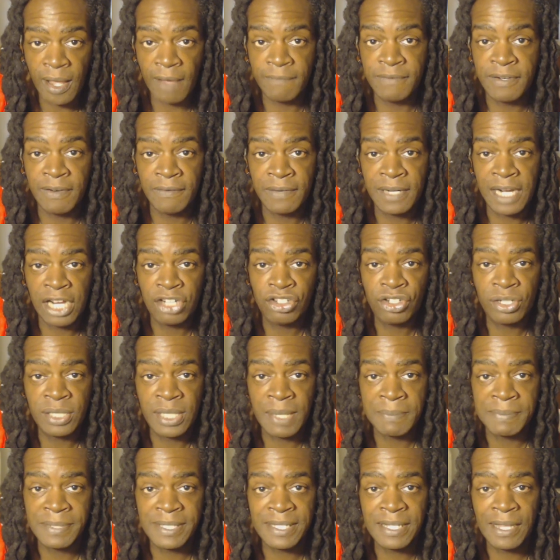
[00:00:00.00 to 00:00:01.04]
of
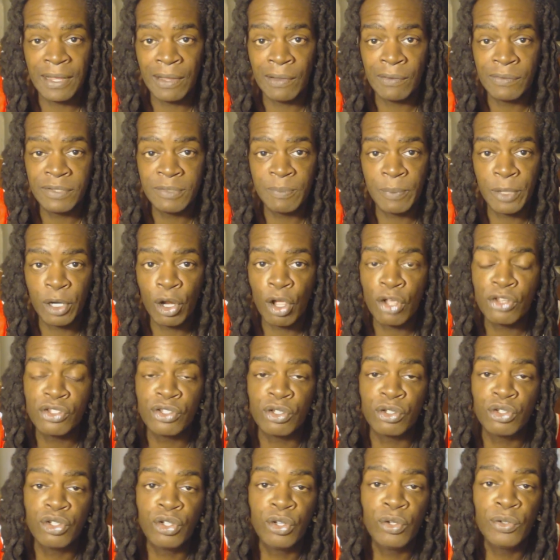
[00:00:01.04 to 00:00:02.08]
divination themselves, but
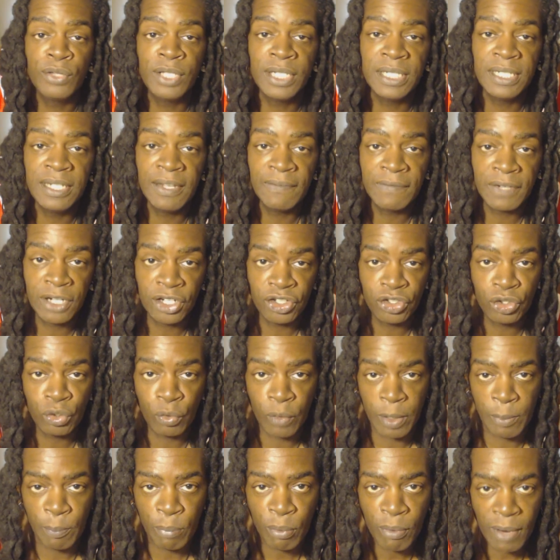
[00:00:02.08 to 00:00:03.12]
also to the
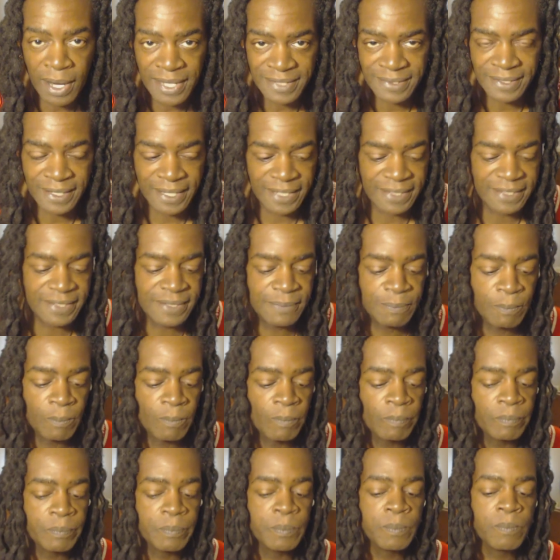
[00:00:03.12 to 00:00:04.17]
divinatory process.
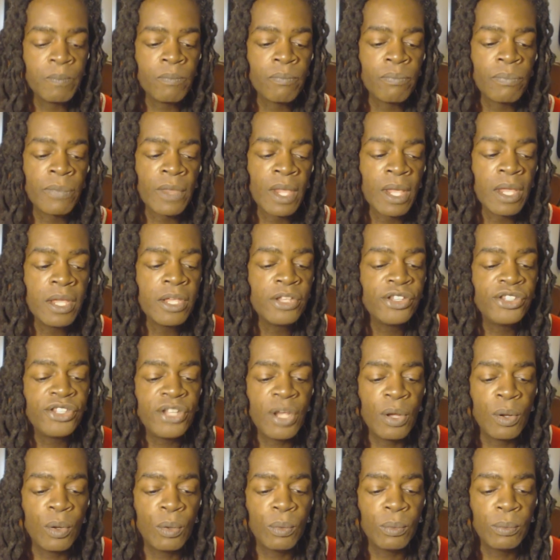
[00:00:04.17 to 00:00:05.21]

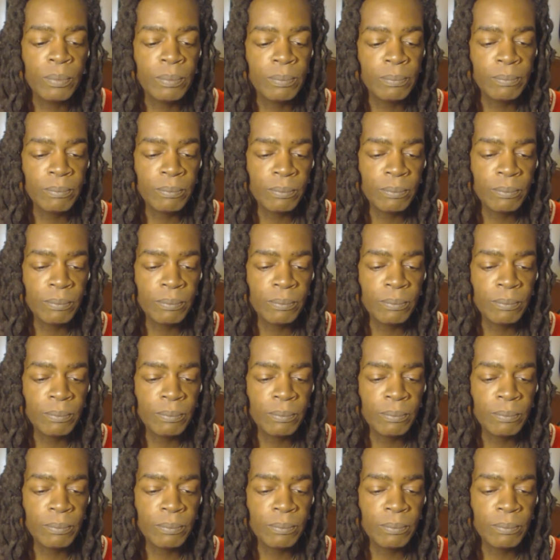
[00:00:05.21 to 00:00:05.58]
So